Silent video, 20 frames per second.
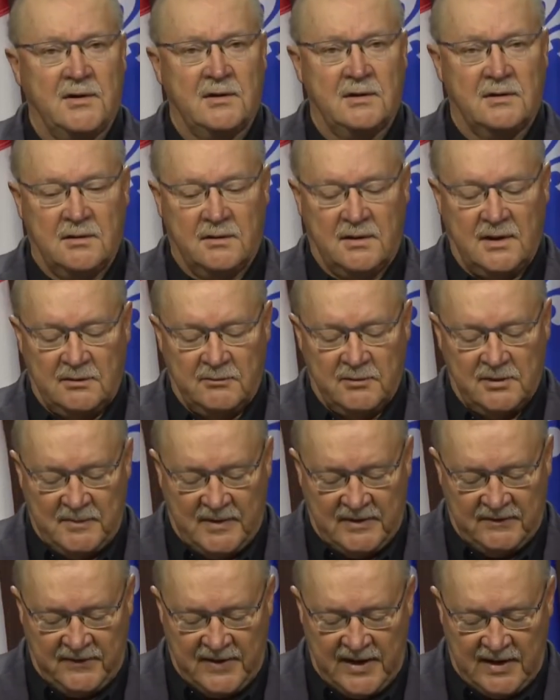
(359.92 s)
Together with
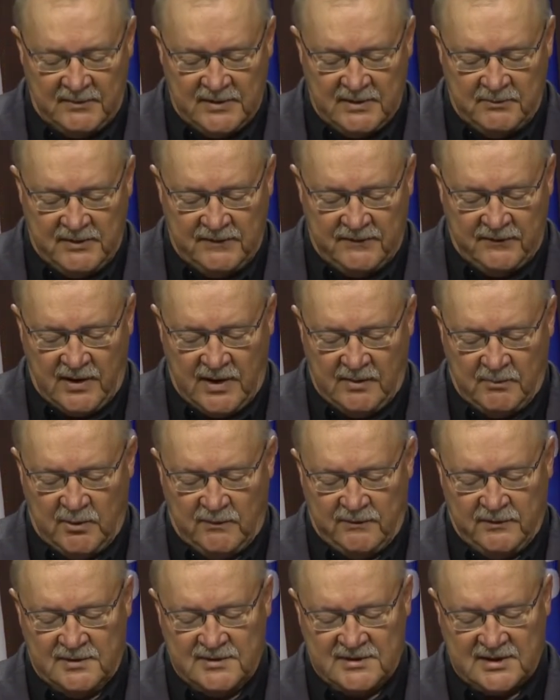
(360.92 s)
my family, we farm
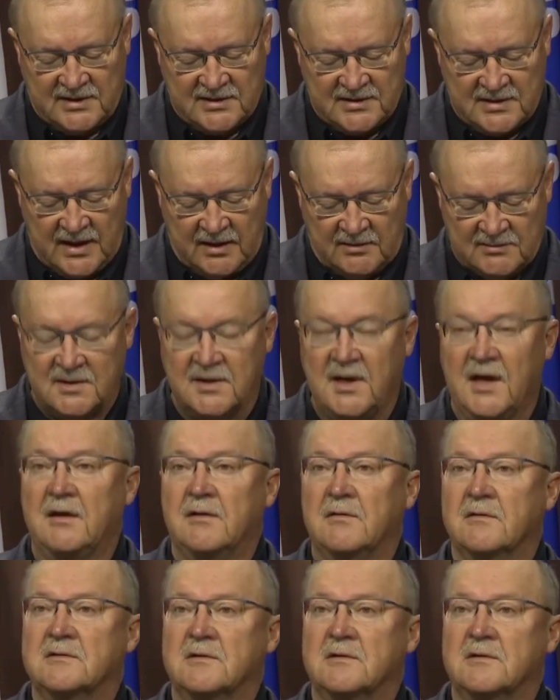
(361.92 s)
over 6,000 acres